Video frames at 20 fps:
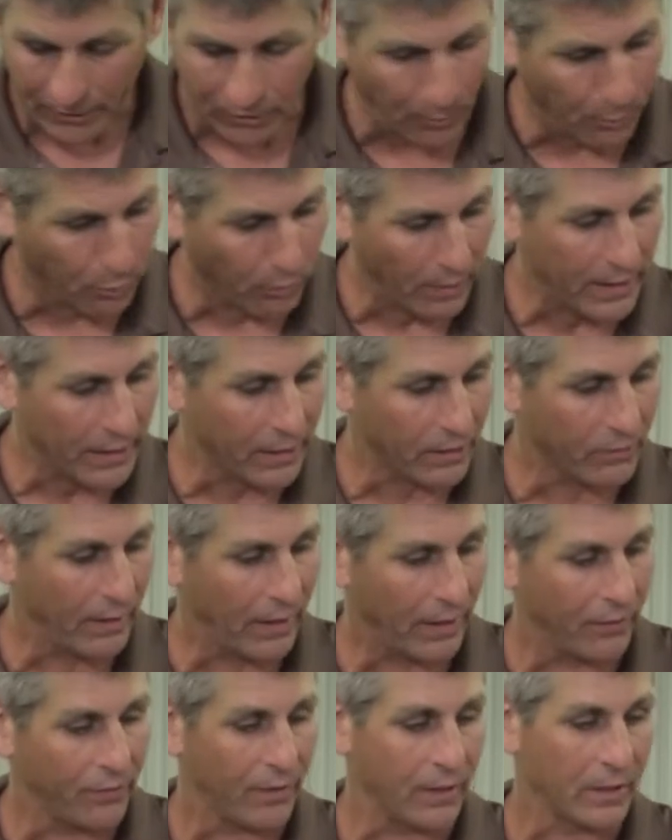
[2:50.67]
it or break it or
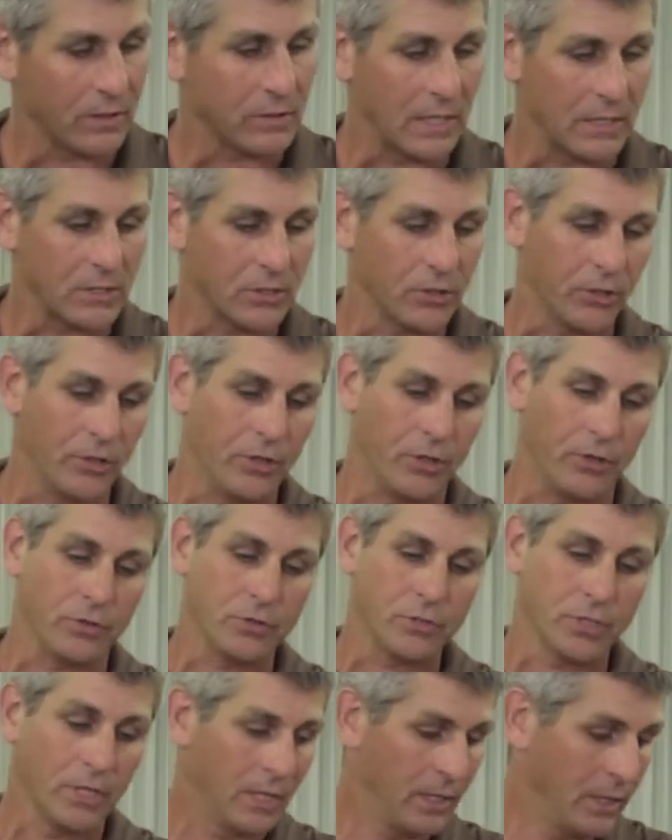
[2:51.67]
anything, so that's good
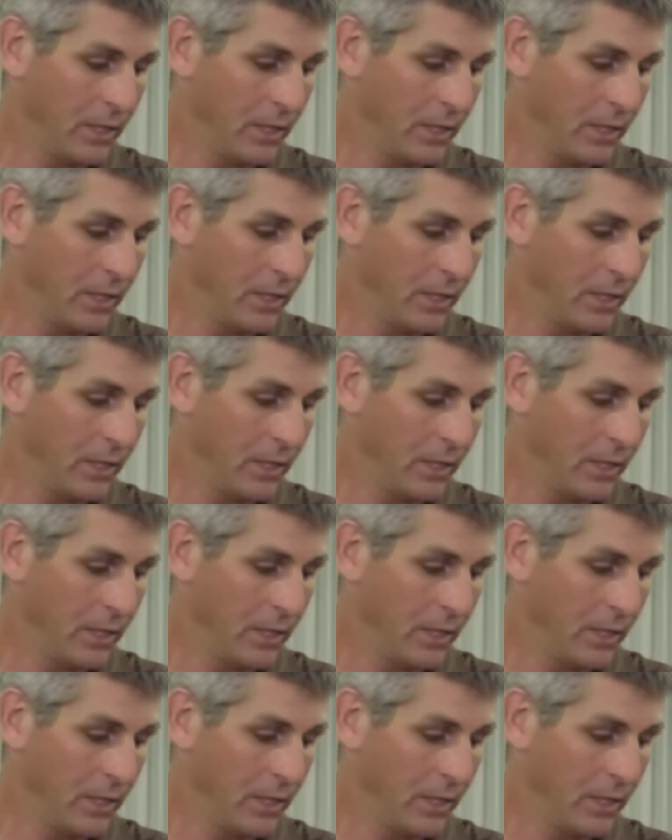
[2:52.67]
news.